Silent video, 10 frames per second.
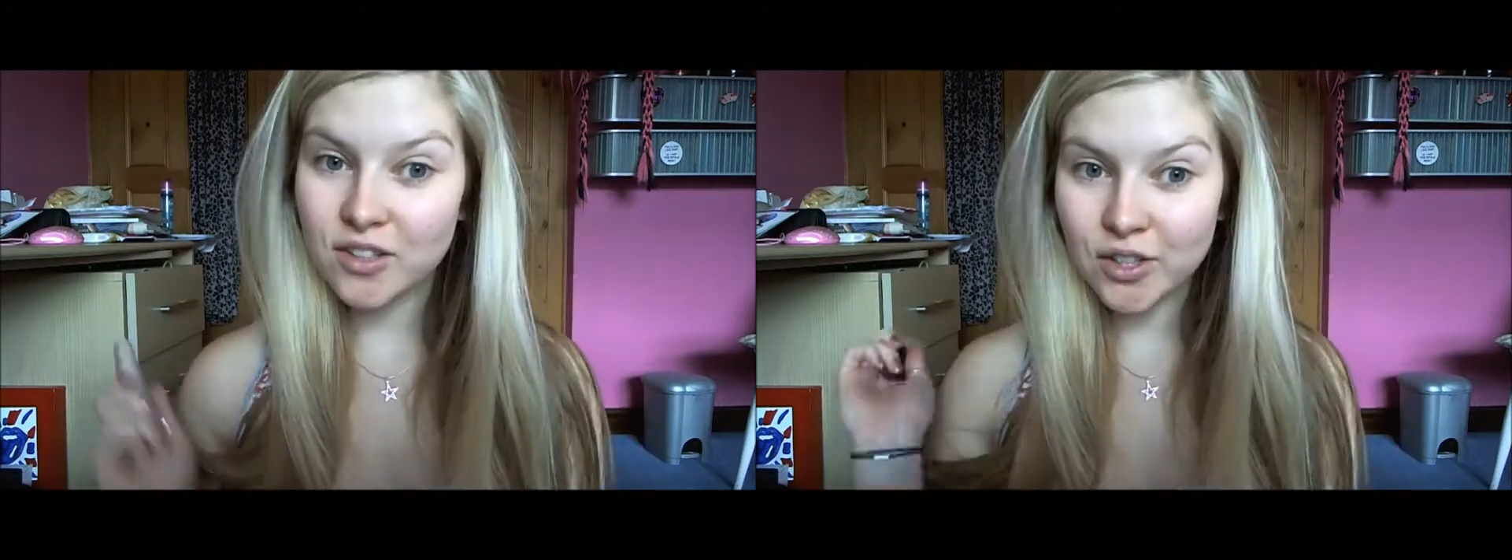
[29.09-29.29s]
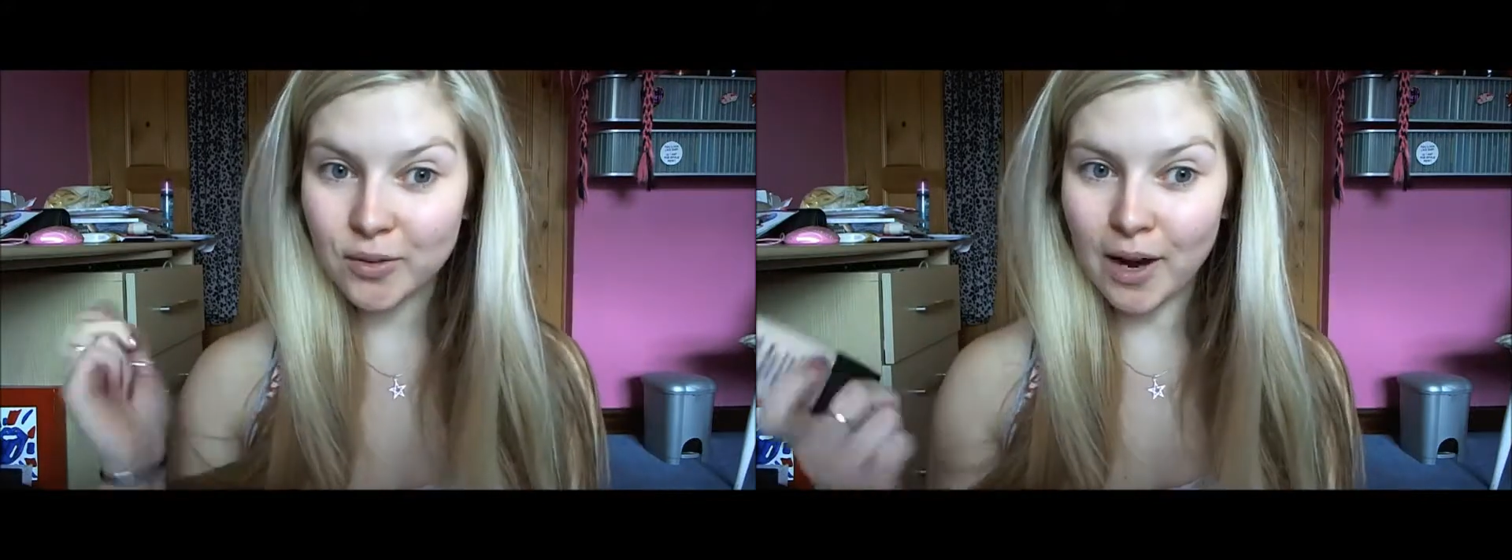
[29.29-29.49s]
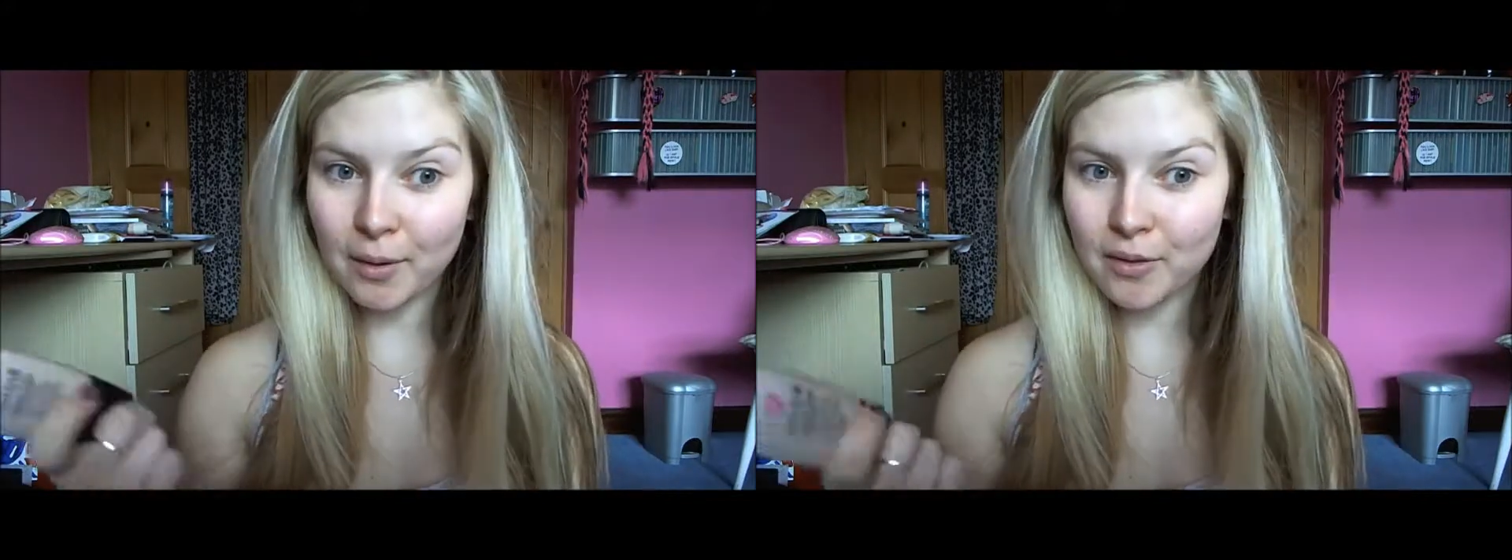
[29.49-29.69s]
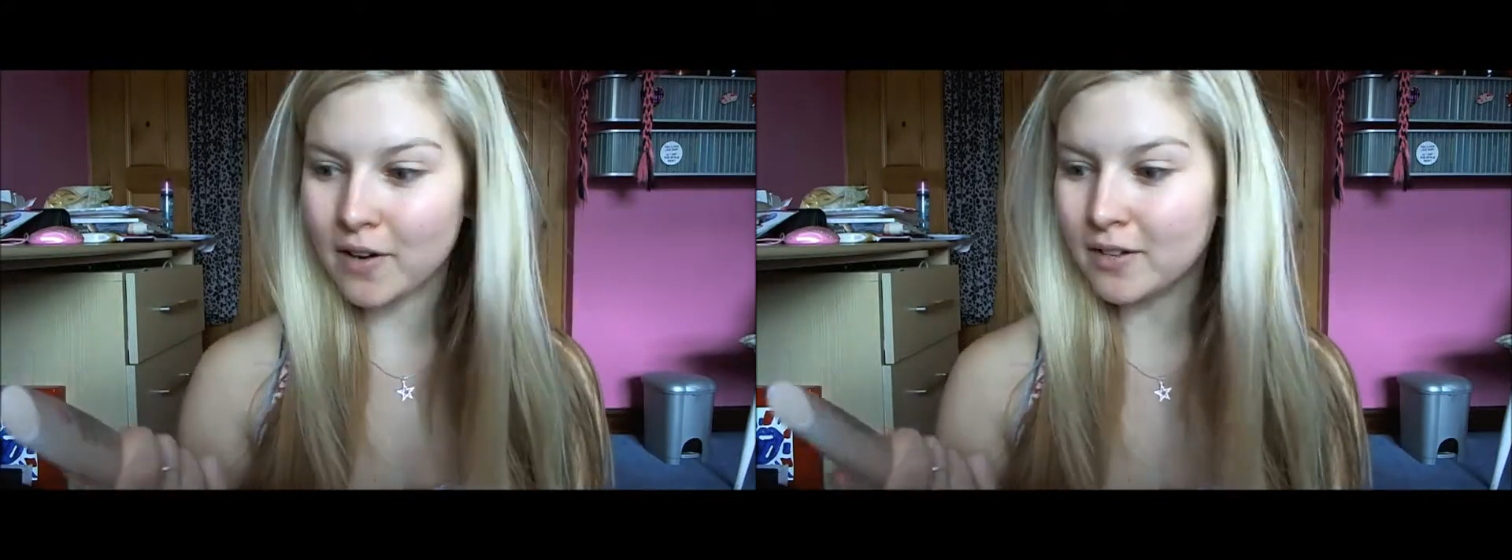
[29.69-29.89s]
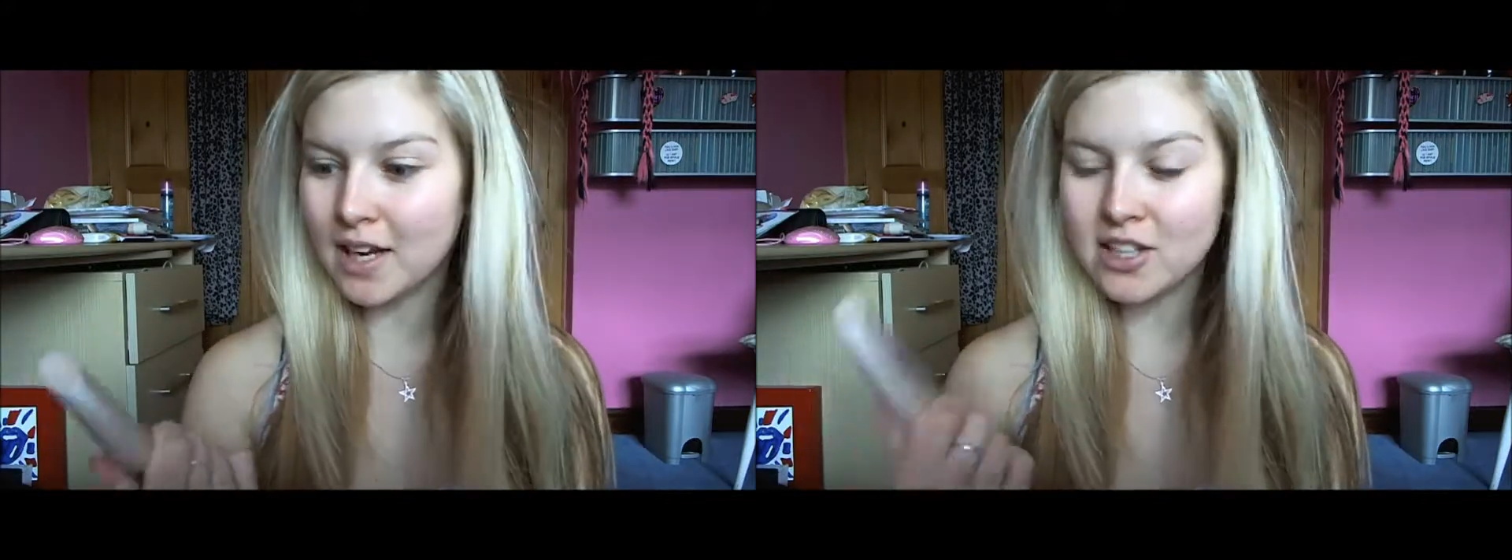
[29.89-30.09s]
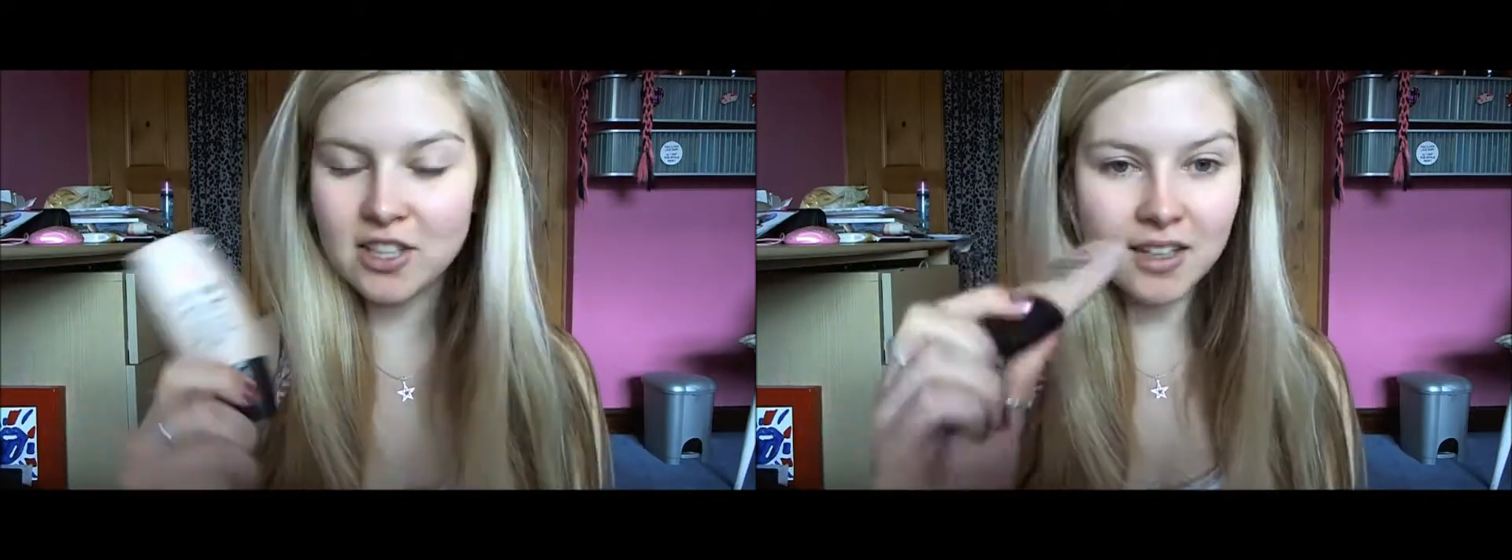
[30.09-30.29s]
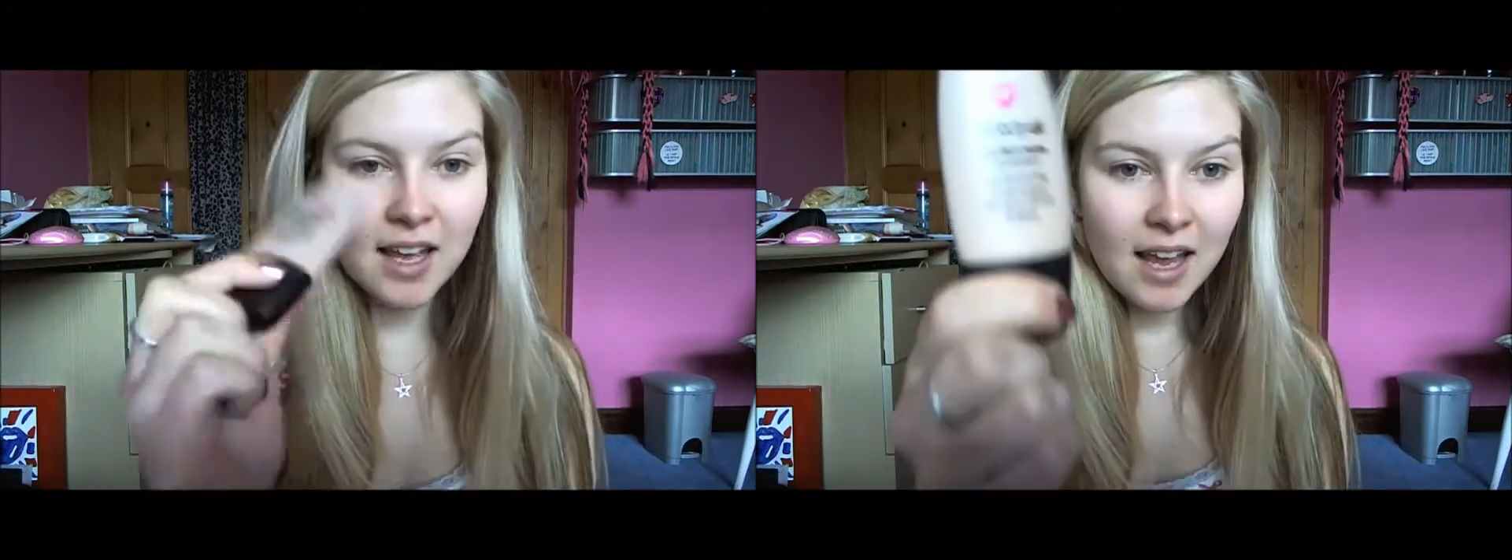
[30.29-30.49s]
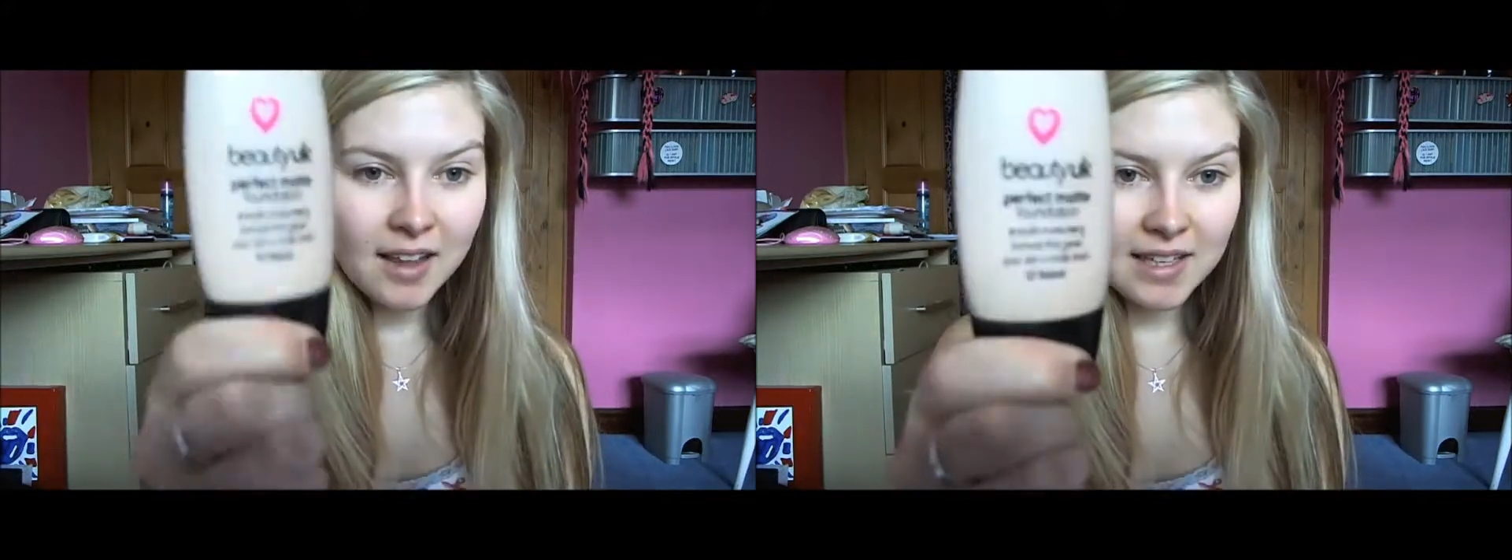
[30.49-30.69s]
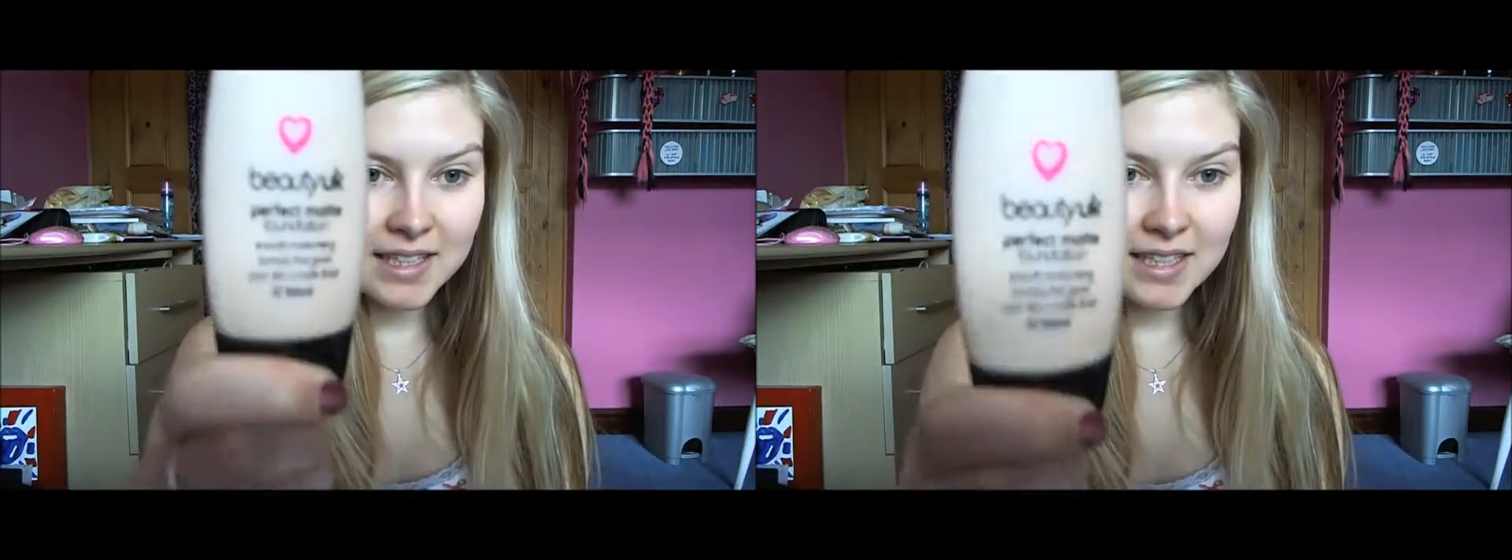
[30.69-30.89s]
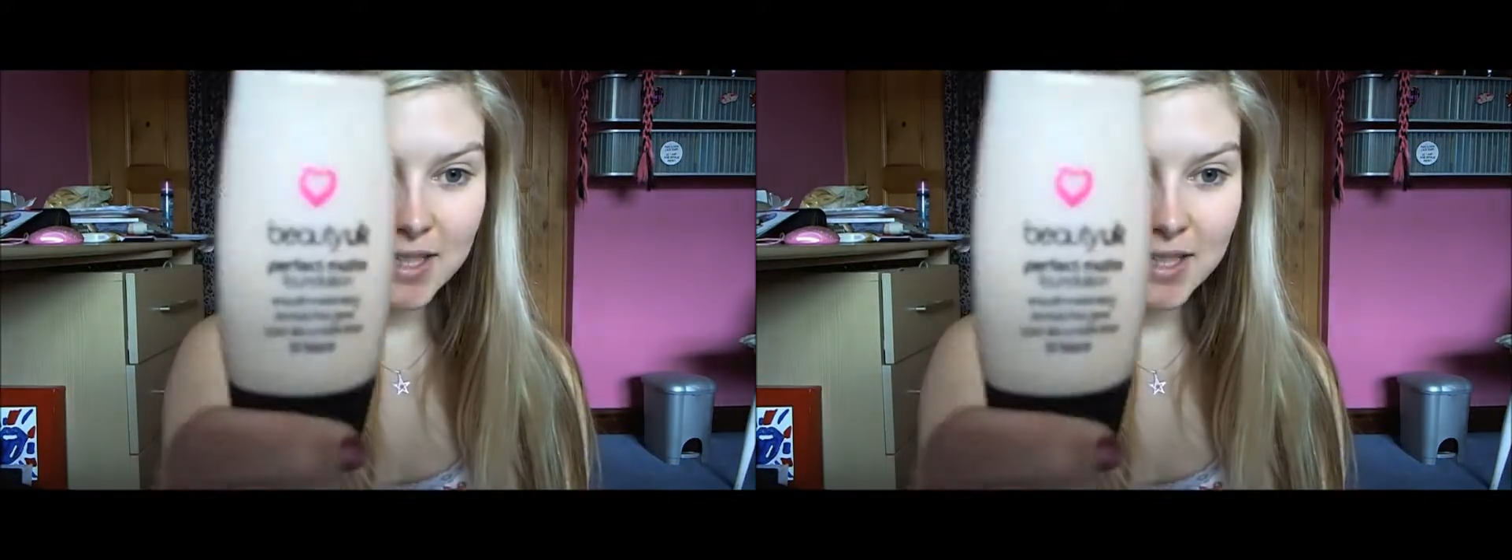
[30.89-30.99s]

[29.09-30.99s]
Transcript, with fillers: to help the foundation. This is